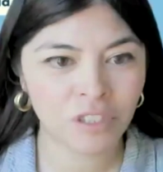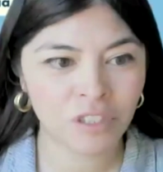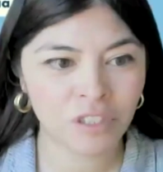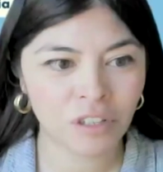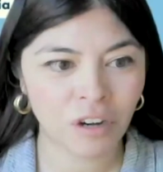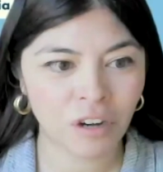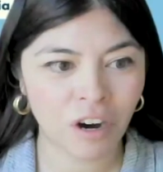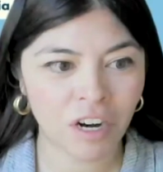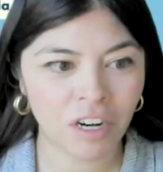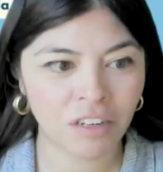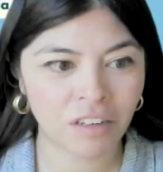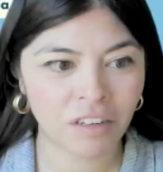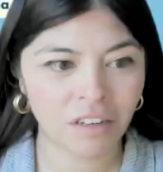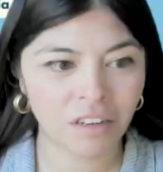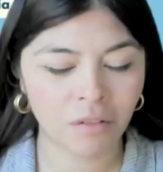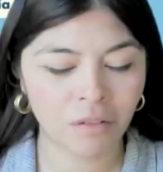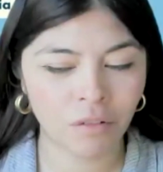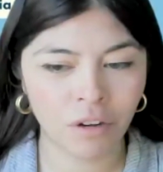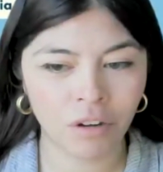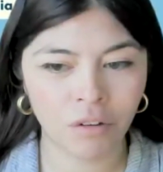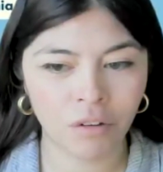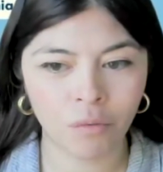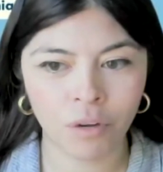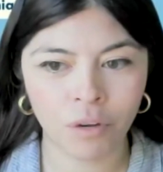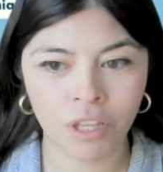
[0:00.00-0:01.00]
start
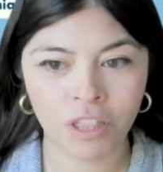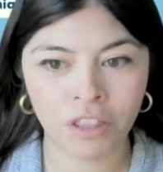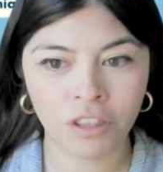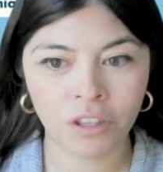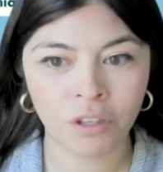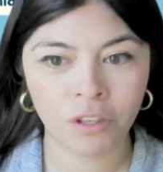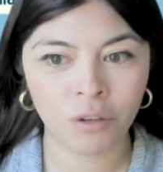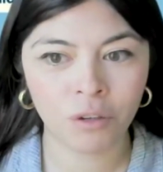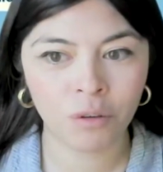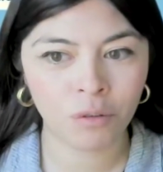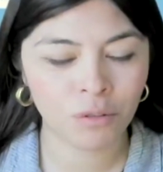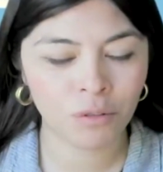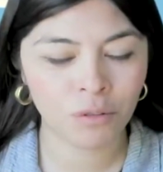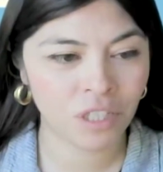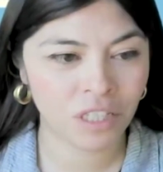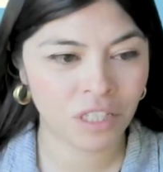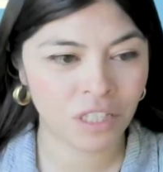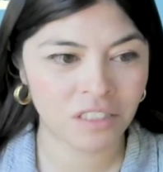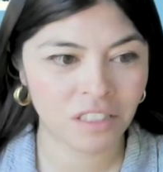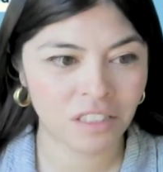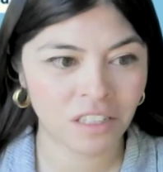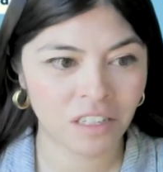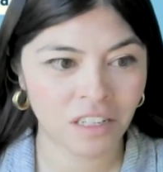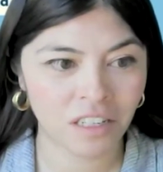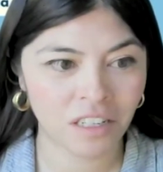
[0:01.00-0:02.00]
with you,
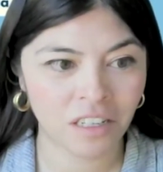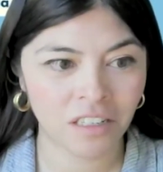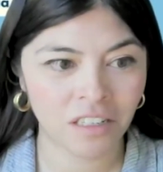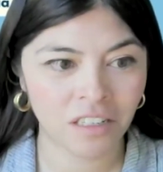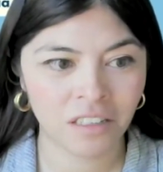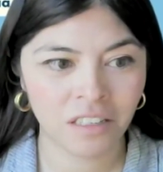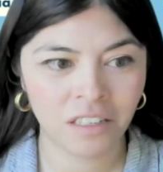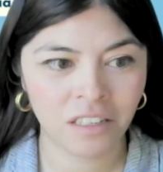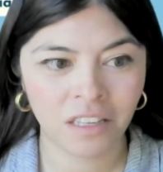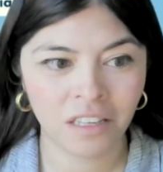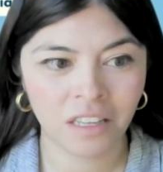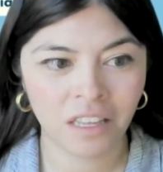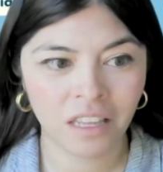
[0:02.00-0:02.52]
Jessica.